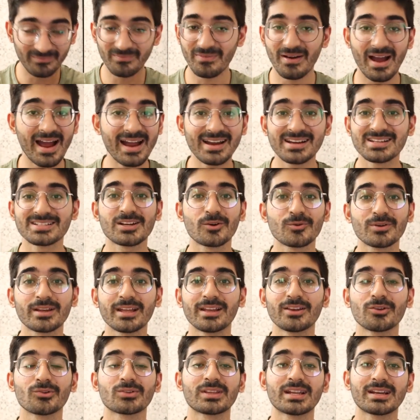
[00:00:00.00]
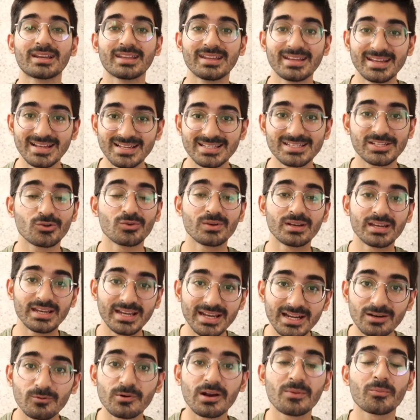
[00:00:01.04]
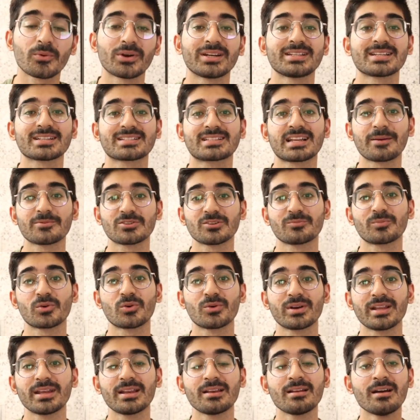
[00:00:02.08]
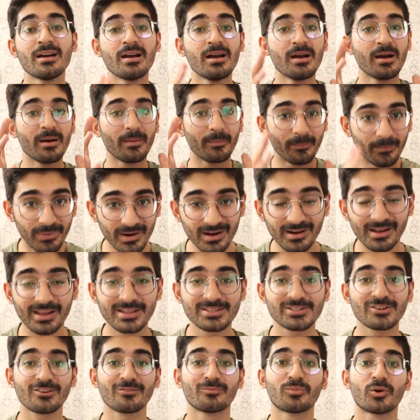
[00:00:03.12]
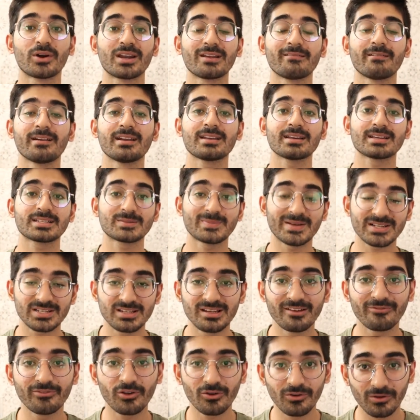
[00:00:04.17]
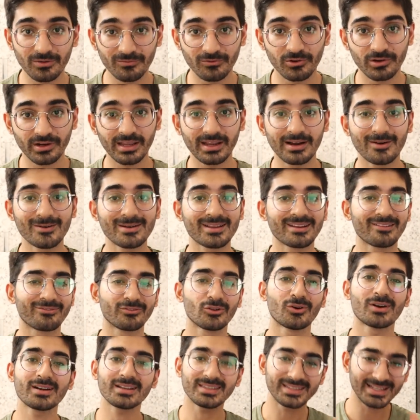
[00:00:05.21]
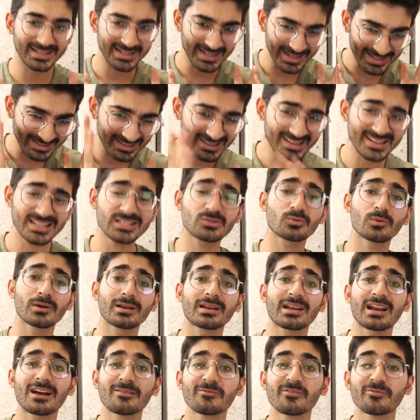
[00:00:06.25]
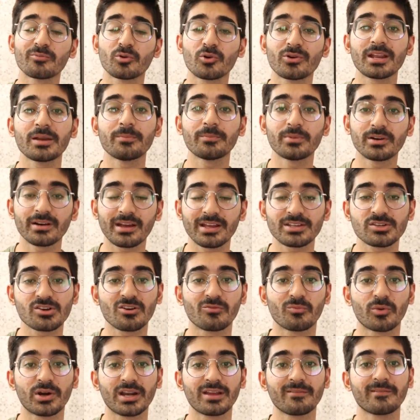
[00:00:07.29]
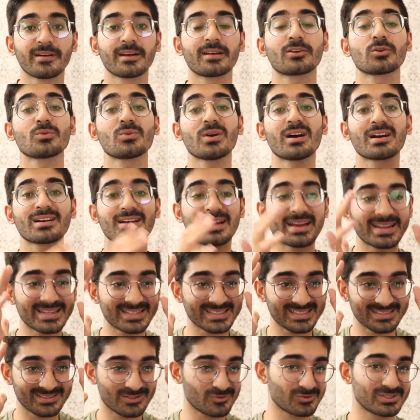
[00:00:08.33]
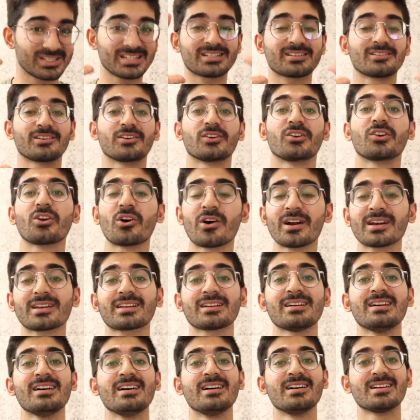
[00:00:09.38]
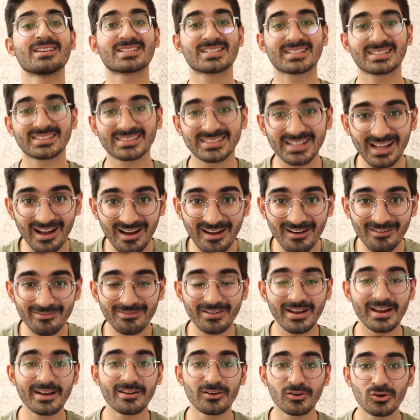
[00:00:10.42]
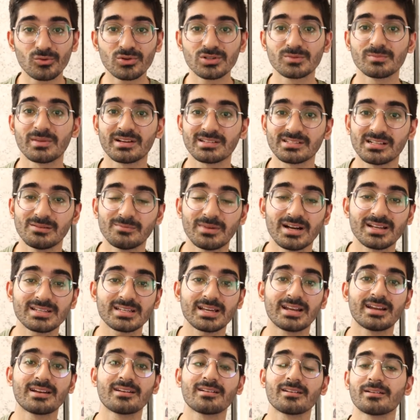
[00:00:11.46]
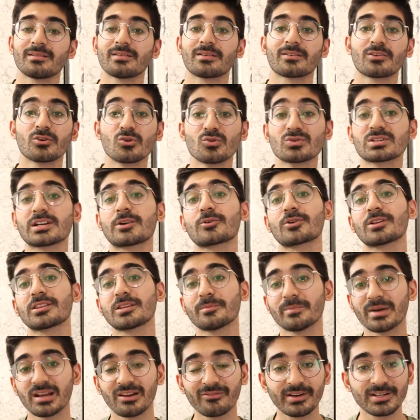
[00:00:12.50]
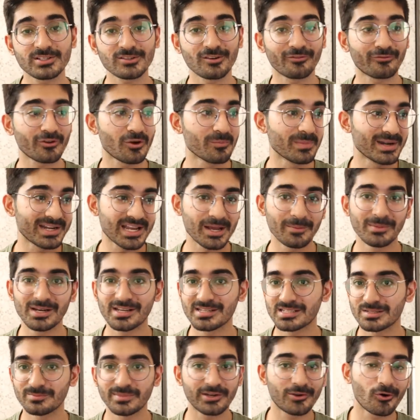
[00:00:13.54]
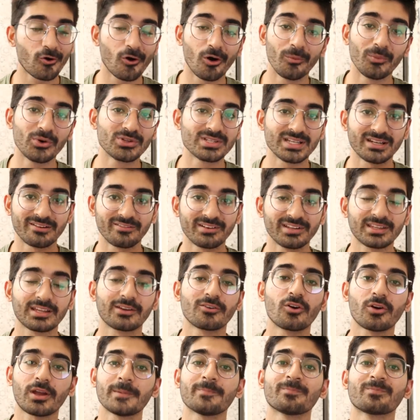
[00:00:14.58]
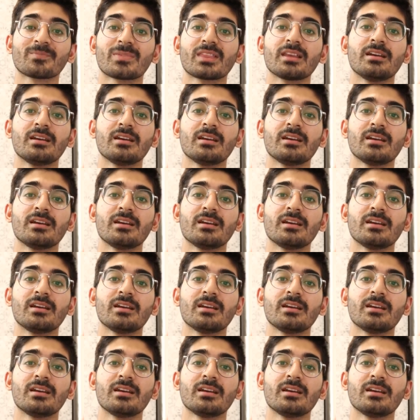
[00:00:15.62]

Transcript: hands down tell you that yes, you need 1.6 grams of protein per kg of body weight, especially if you're working out. If not, then at least 1 gram of protein per kg of body weight to just not starve and lose muscle mass and lose out on the benefits of your metabolism and your hormones and everything, okay?